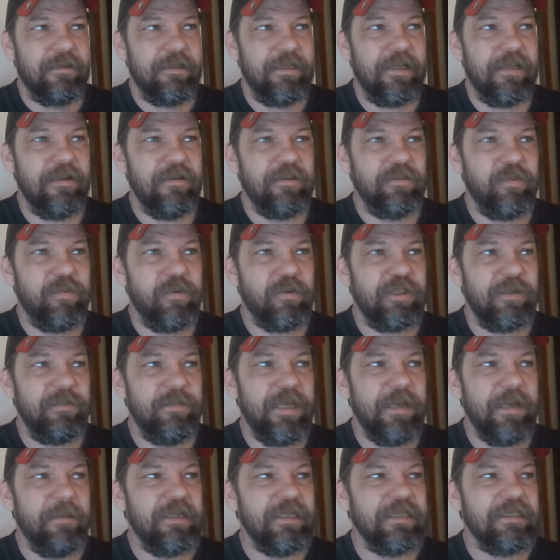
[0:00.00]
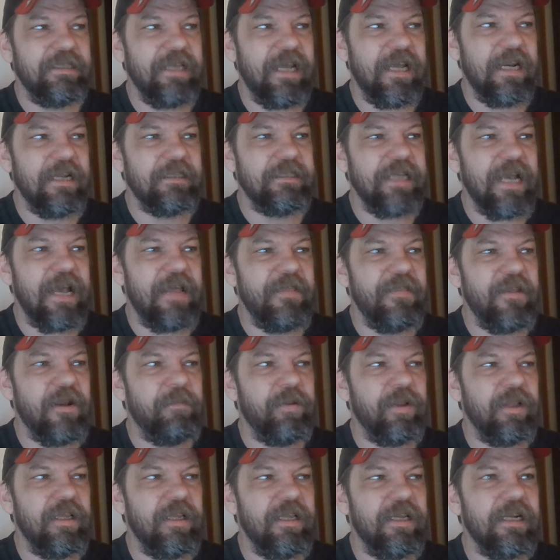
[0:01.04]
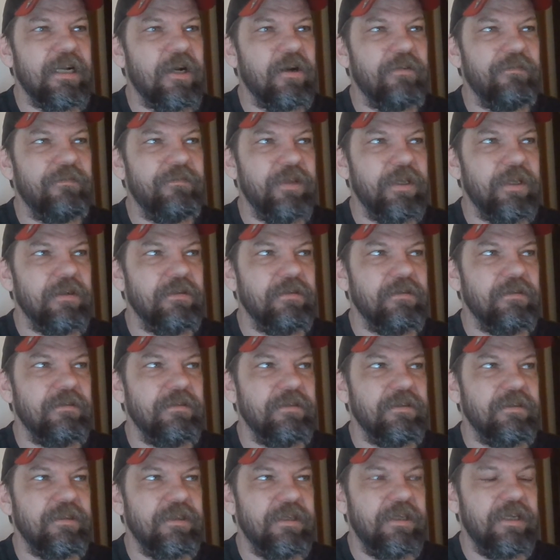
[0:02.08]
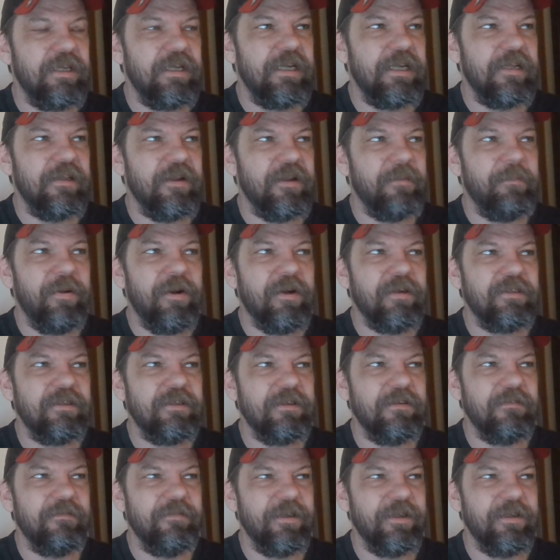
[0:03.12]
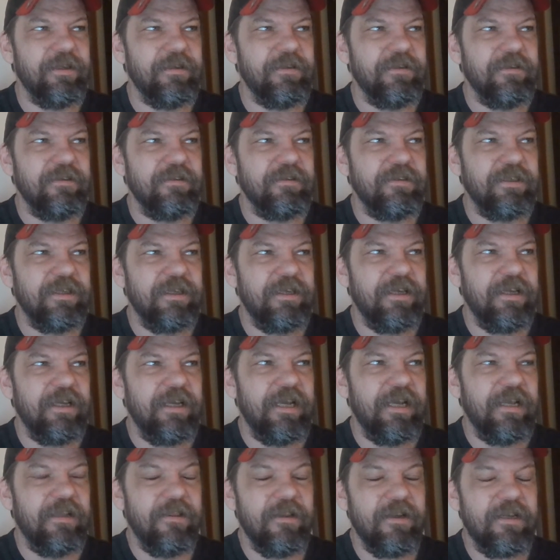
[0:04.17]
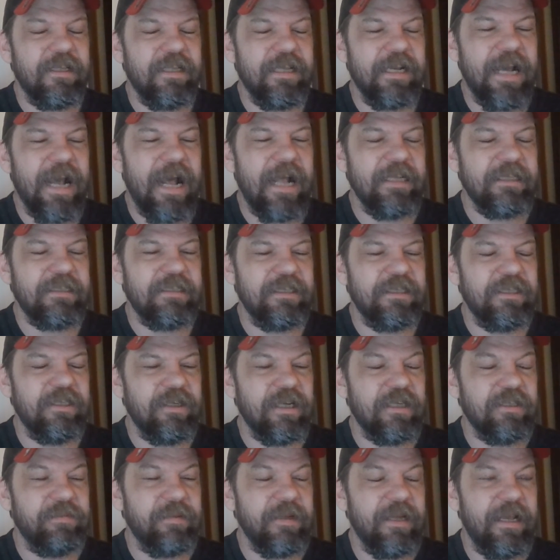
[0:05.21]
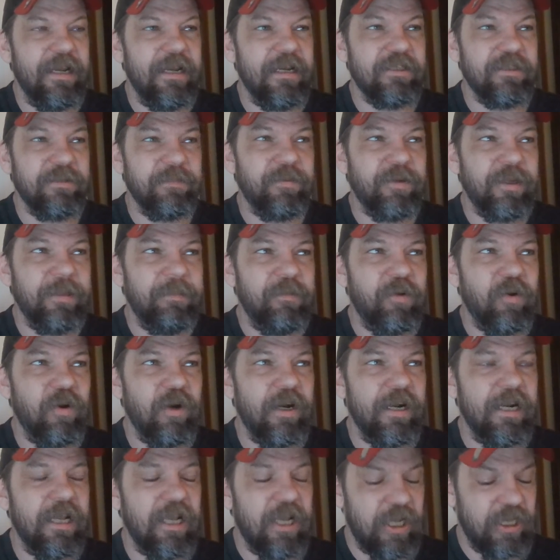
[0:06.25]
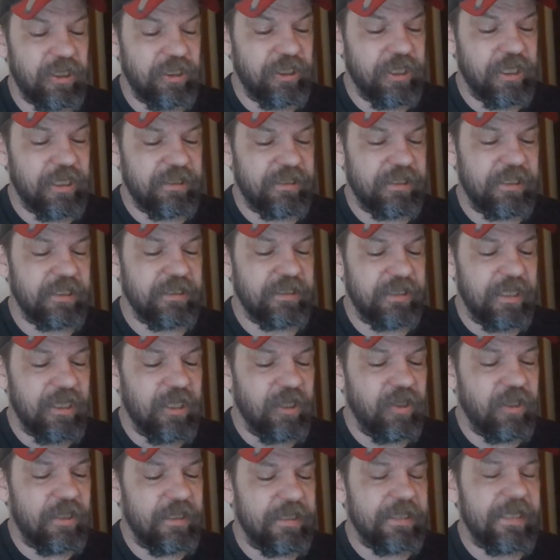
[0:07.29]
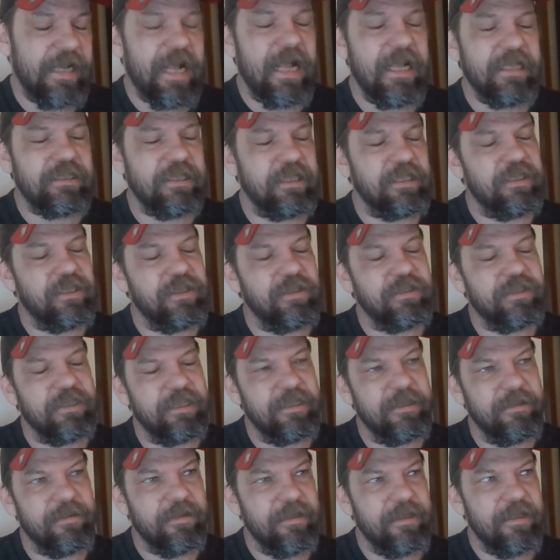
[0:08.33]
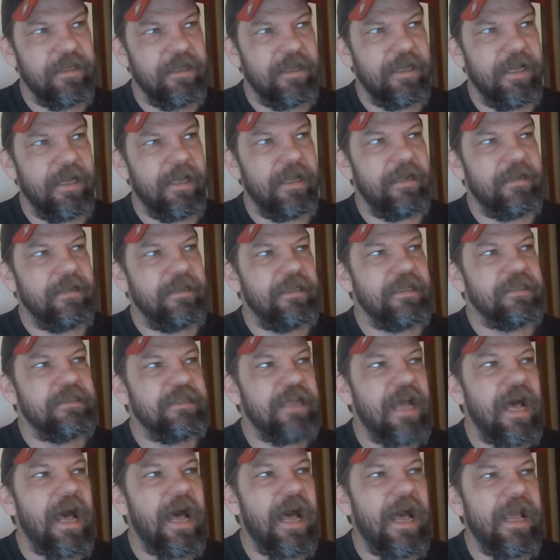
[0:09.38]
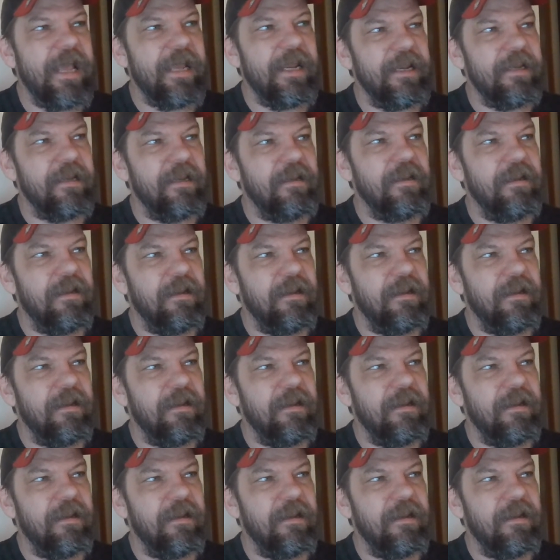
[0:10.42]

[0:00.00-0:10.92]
Okay, they're supposed to be able to set aside their political views and their personal views and look at the Constitution, and the Supreme Court justice, look at the Constitution and decide